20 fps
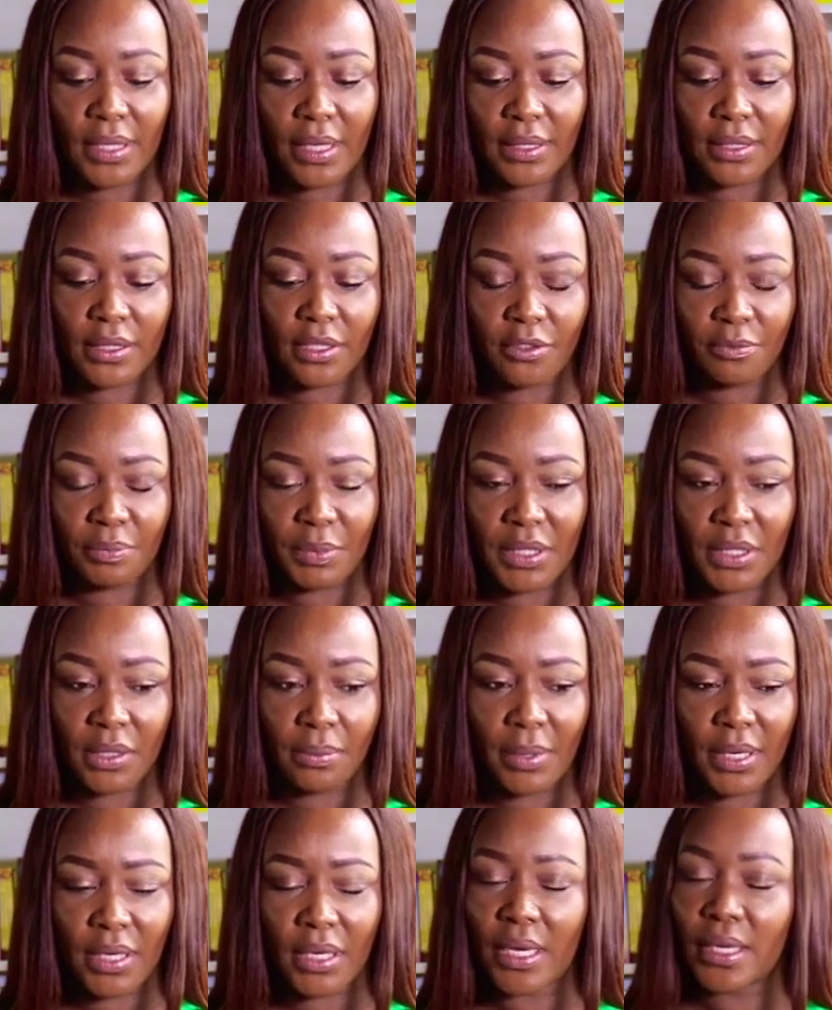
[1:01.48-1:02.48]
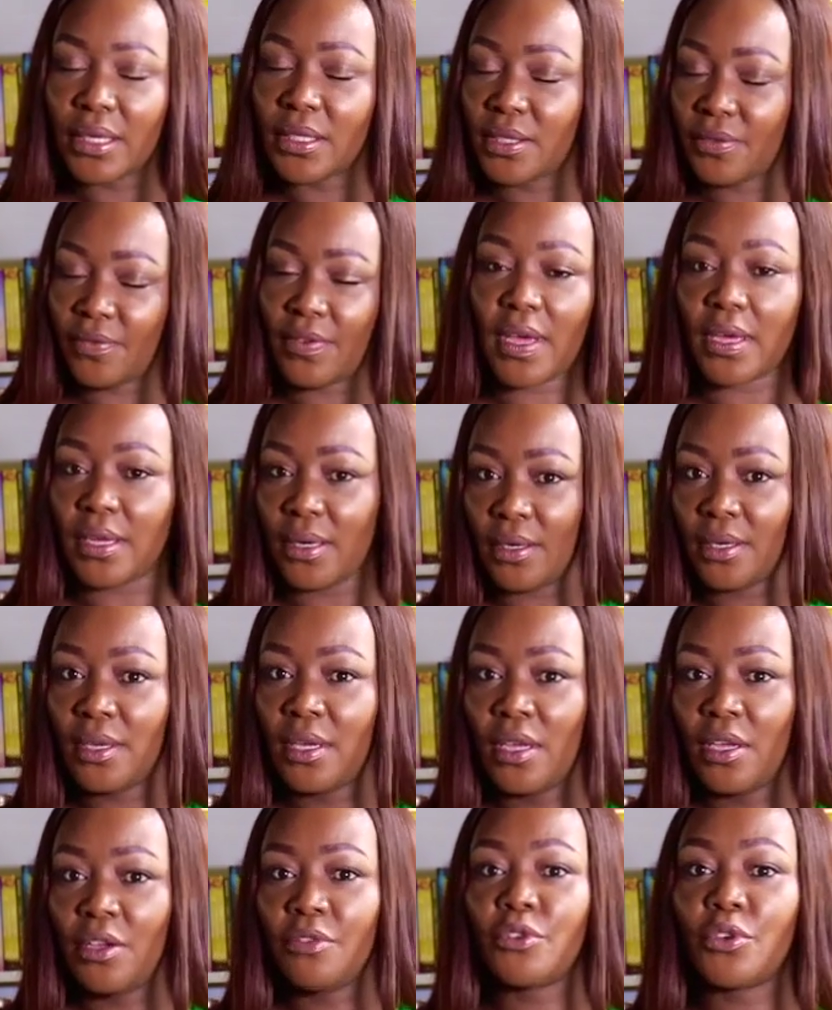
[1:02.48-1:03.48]
in that self-pity. And it's fine
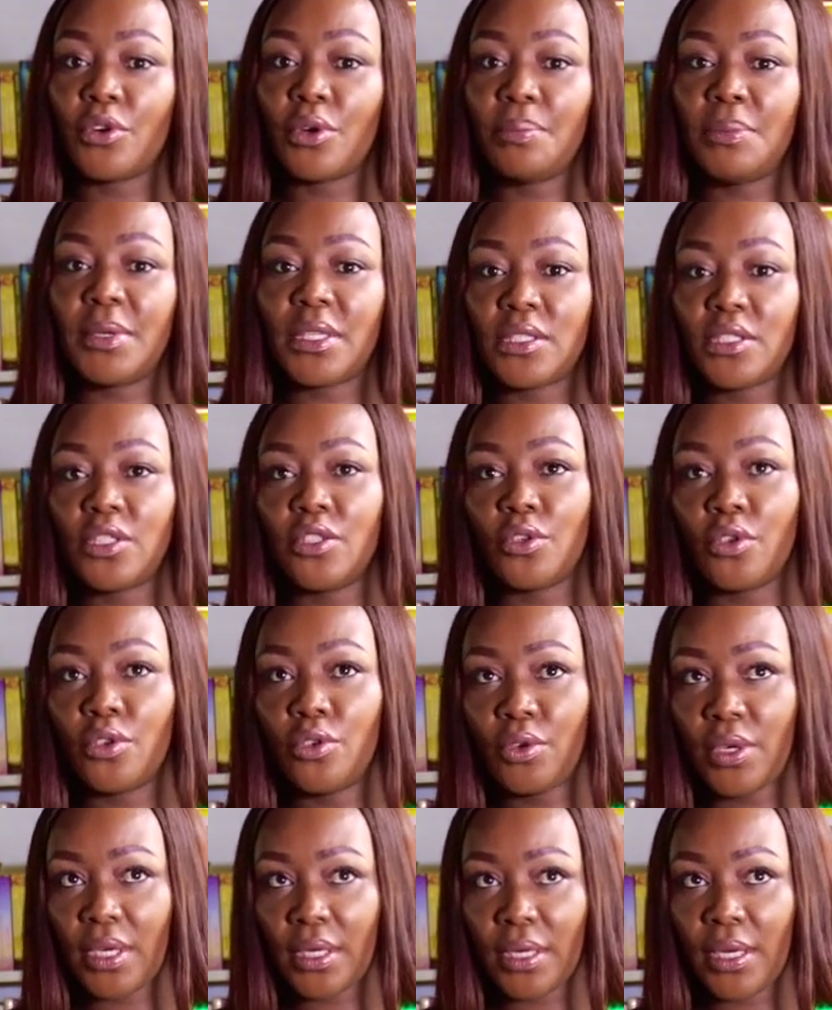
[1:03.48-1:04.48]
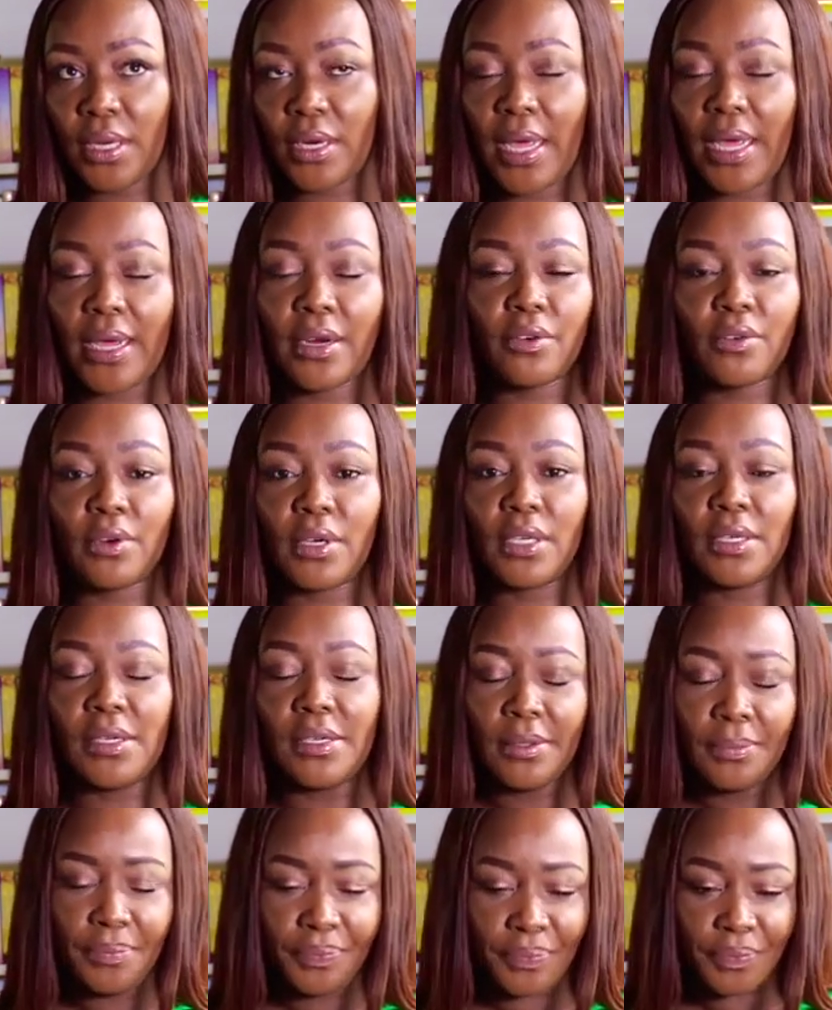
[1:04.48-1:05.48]
for a bit. You can get angry,